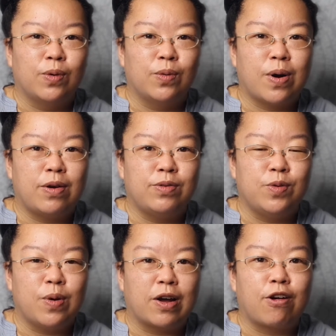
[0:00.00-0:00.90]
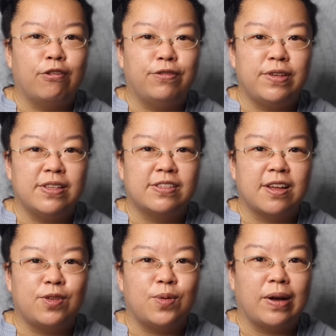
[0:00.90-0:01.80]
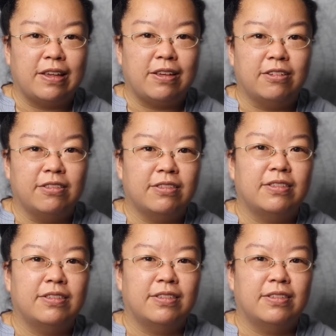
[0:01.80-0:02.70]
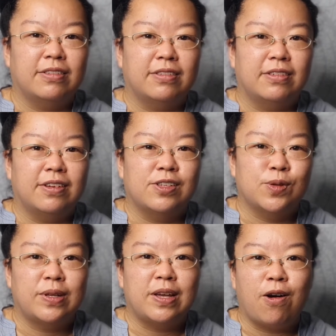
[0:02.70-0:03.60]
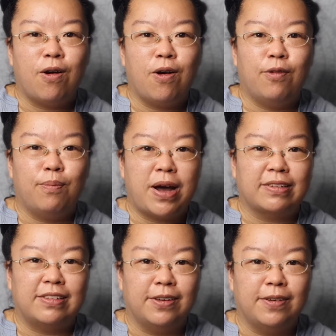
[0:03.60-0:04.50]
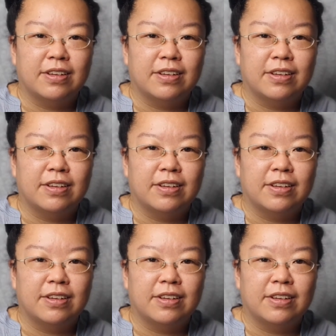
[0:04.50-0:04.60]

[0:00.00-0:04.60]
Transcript: while you are convinced that you are ill. So they are all parked here.